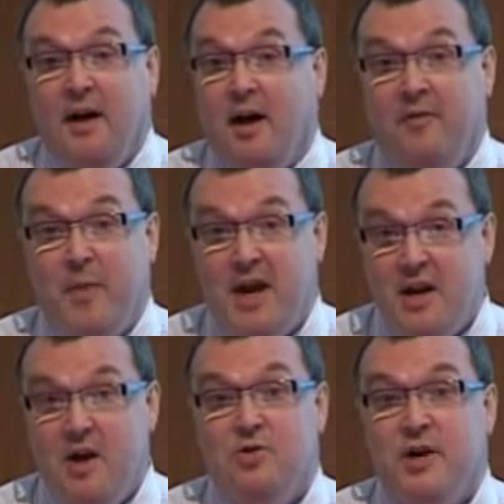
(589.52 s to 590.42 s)
I've met
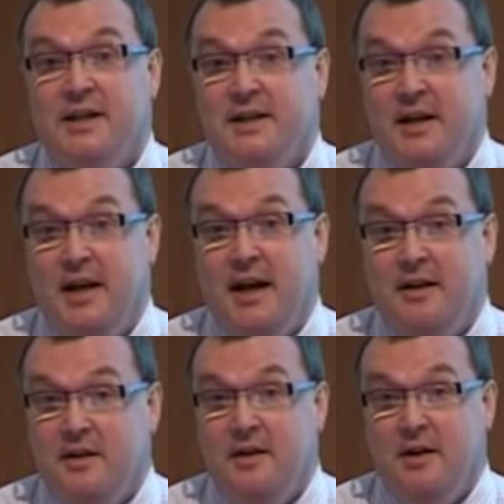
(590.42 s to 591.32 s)
no dressing
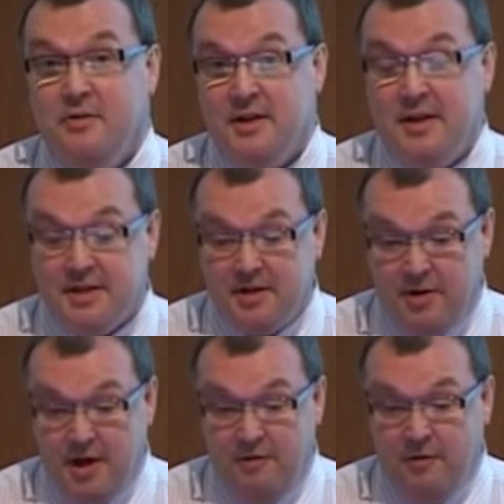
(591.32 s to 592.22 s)
yet that knows that it's got
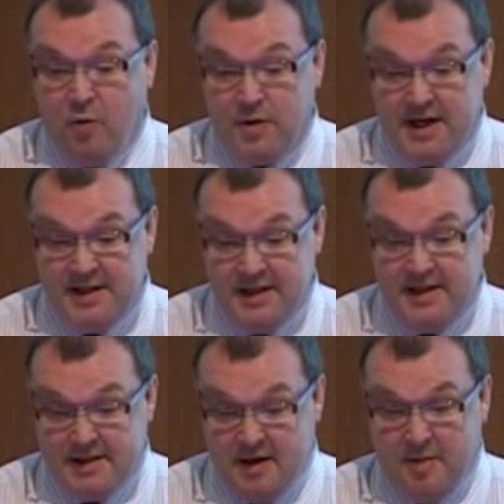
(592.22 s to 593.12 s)
to go 4 days
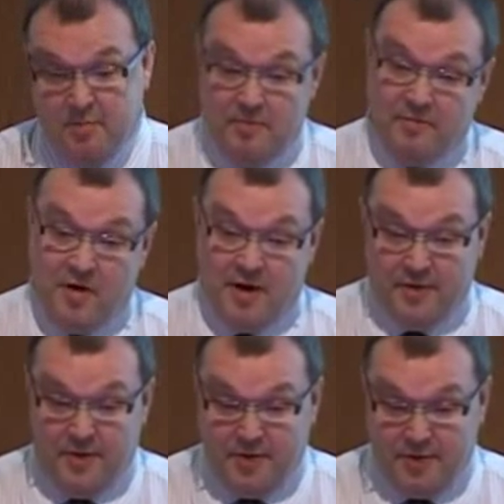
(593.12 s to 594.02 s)
this time rather
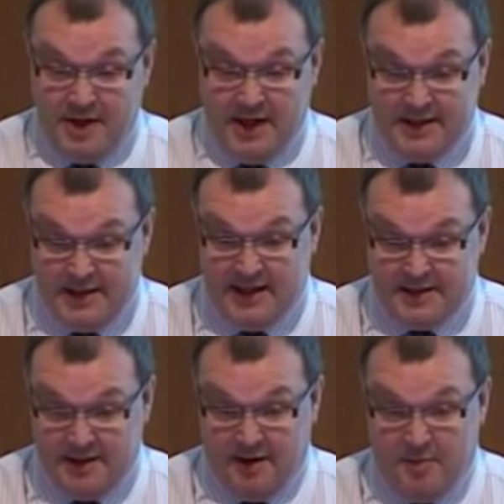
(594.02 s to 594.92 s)
than 3 days
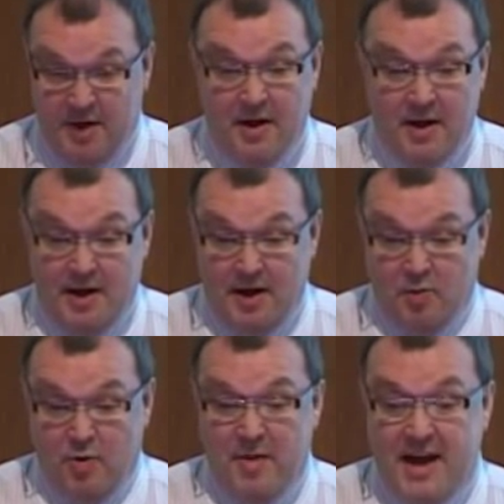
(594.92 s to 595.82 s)
last time.
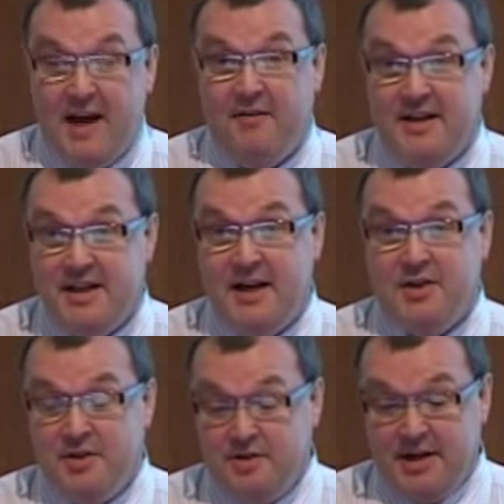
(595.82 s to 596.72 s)
We may have
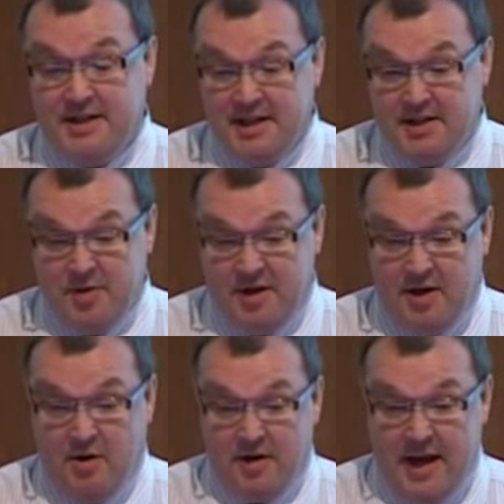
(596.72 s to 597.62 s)
intelligent dressings, but they're
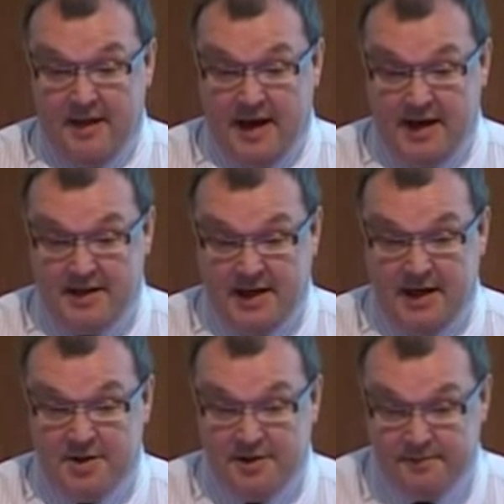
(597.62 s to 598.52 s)
not yet that
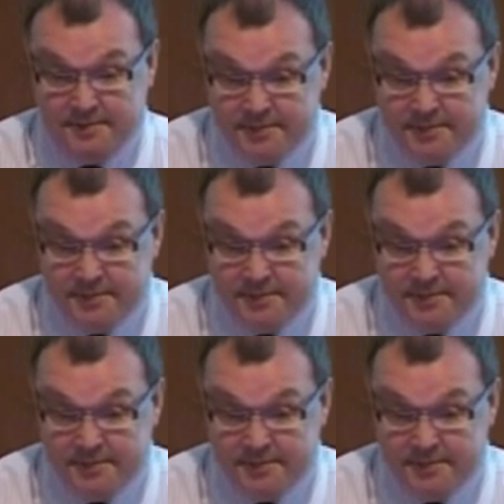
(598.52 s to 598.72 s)
intelligent.